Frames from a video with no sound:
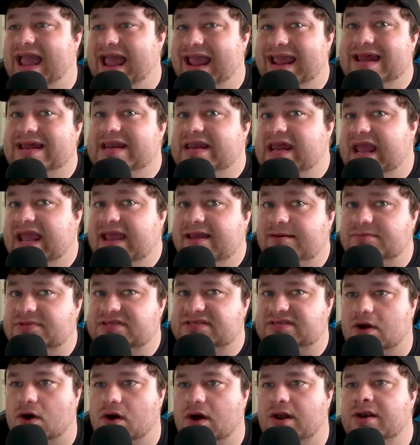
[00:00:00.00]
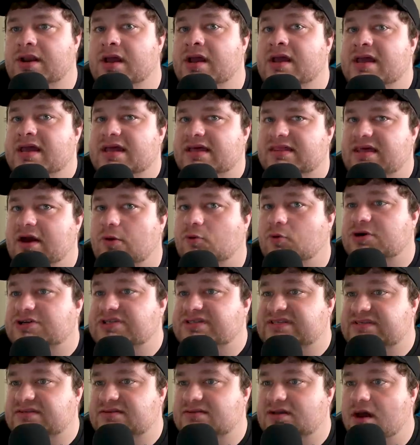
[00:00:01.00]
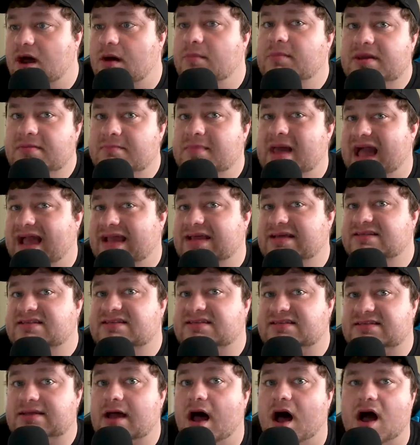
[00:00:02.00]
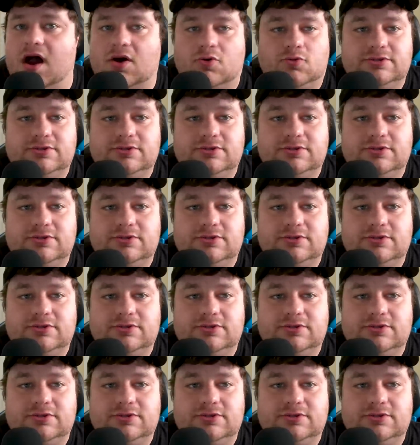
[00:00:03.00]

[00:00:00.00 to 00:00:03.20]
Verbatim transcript: and Amazon that were coming back in stock.